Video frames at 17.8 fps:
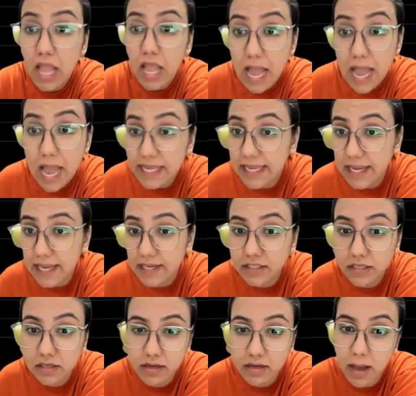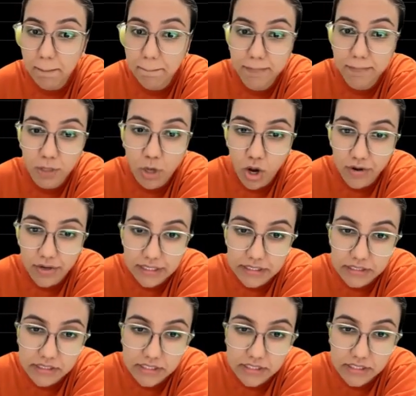I can club your
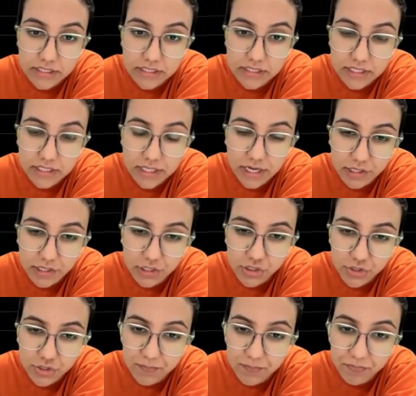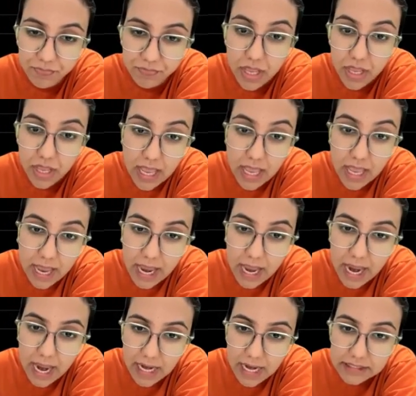integration,
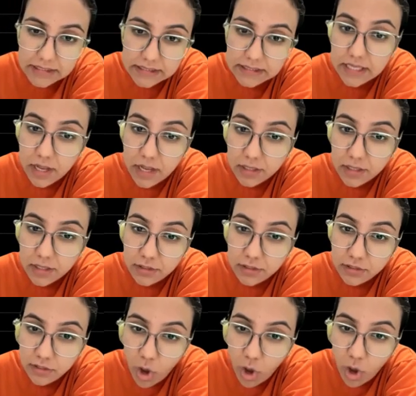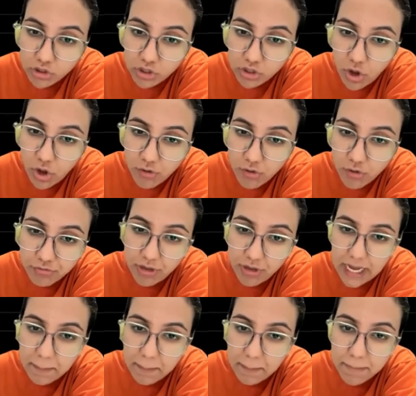and ln of
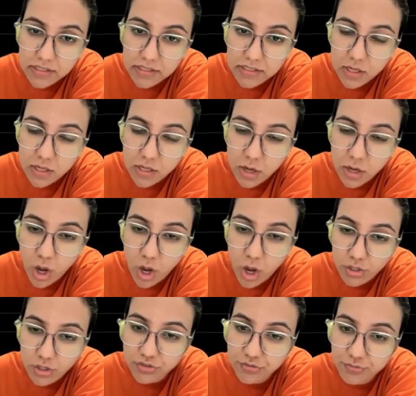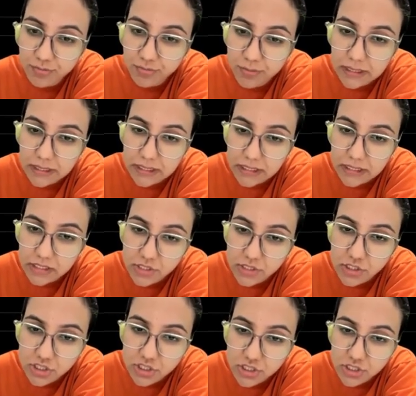a plus ln of b is just
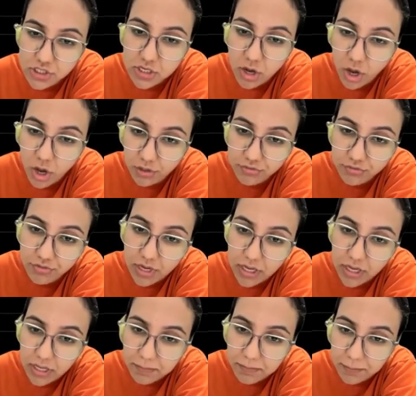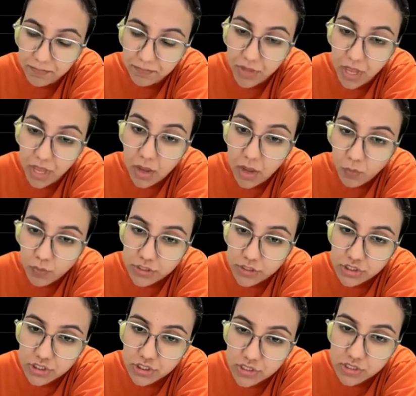ln of ab, which
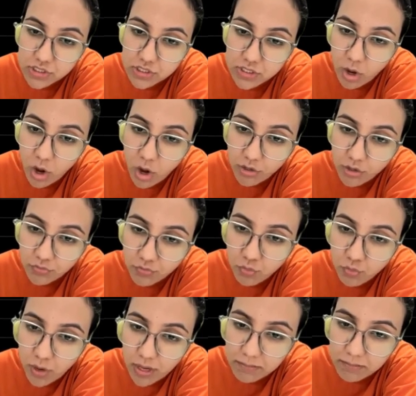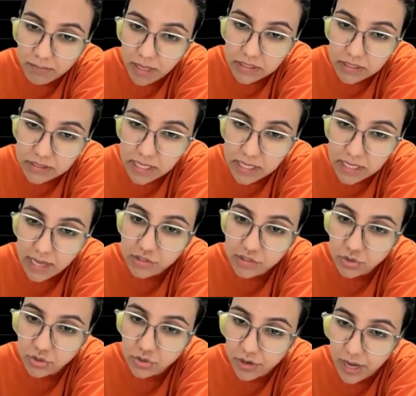is ln of 1 minus x over
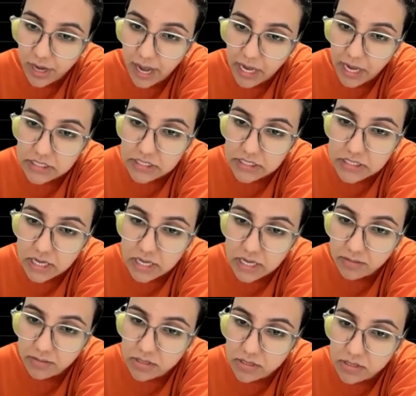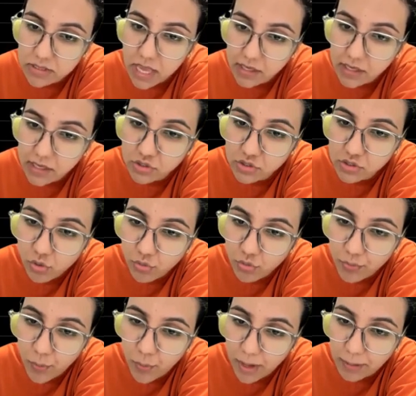x times x over
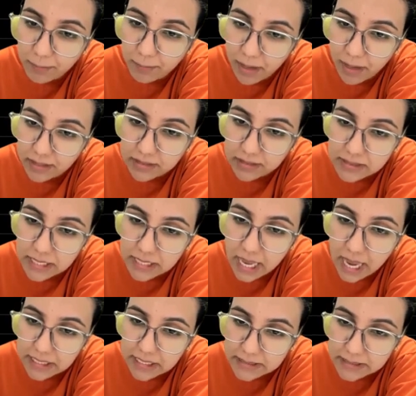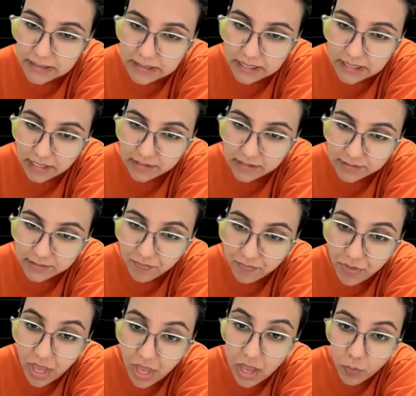1 minus x dx,
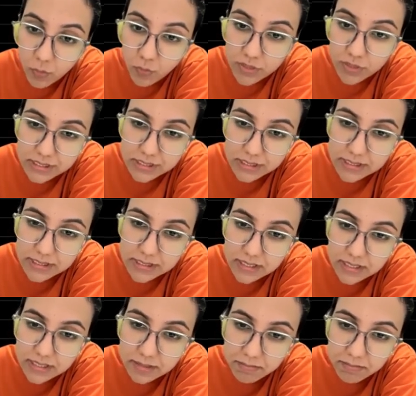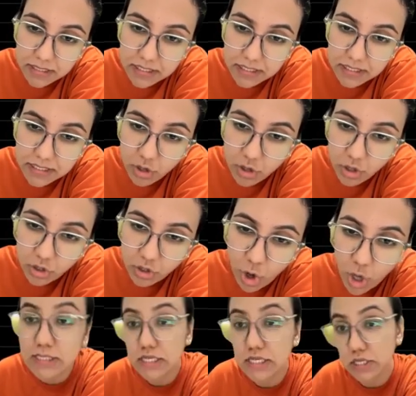which is simply your ln
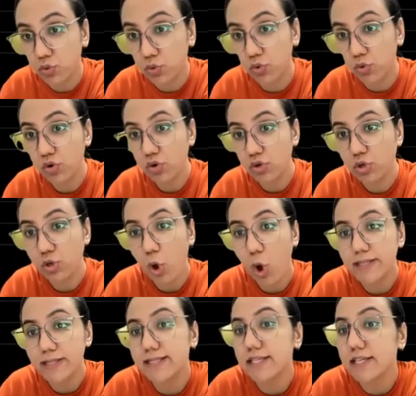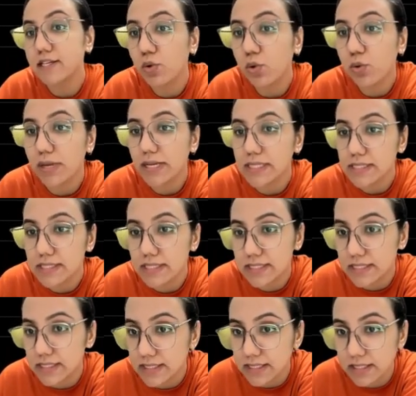0. Ln 0 is